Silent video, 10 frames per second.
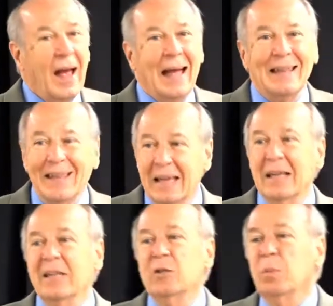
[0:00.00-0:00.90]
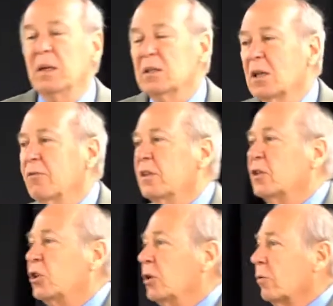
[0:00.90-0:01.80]
And then he speaks of the
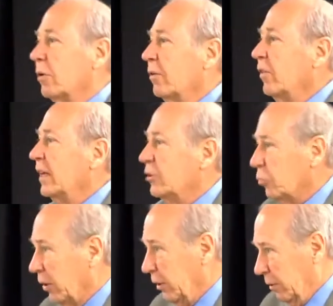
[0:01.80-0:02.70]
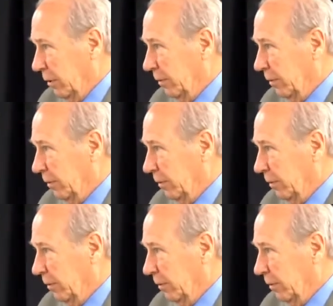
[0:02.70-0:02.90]
children of Israel,